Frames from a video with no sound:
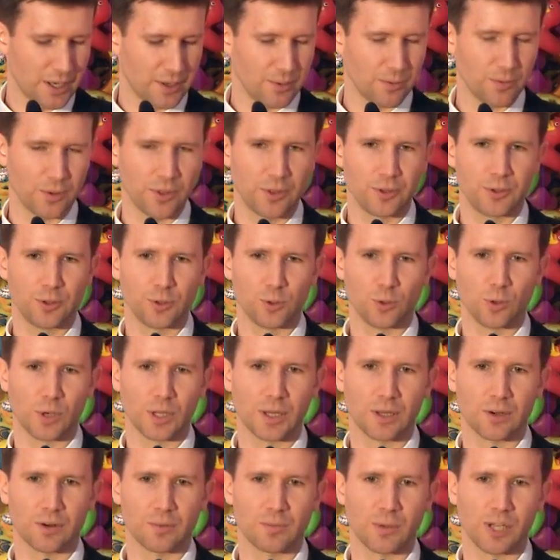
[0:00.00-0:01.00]
with
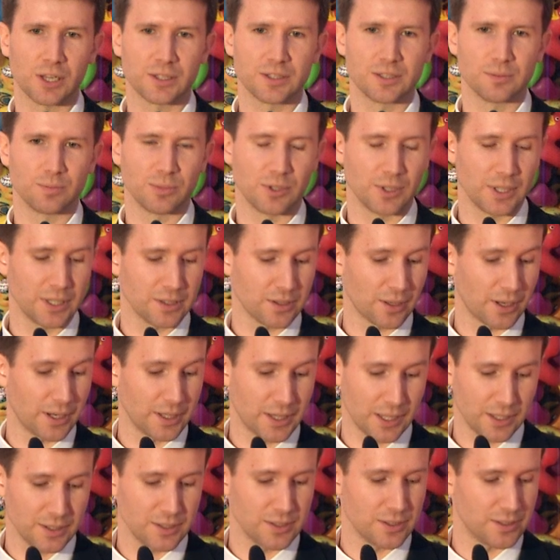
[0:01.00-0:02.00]
dual or multiple
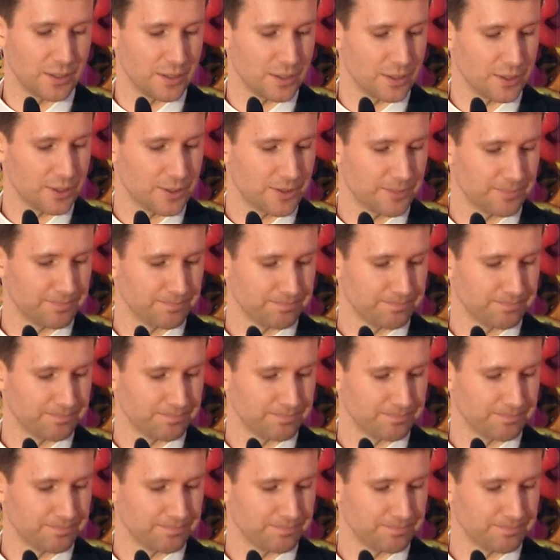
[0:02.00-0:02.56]
identities.